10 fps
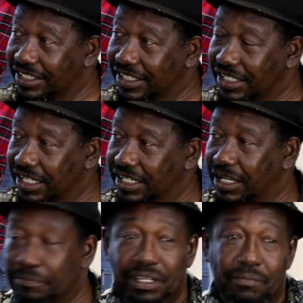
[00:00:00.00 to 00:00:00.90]
Yeah, a
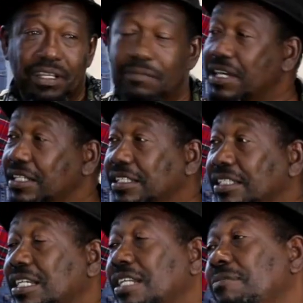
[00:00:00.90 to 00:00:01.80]
big man in
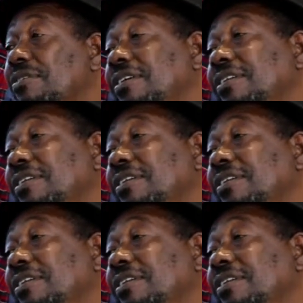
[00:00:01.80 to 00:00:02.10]
Sandy Point.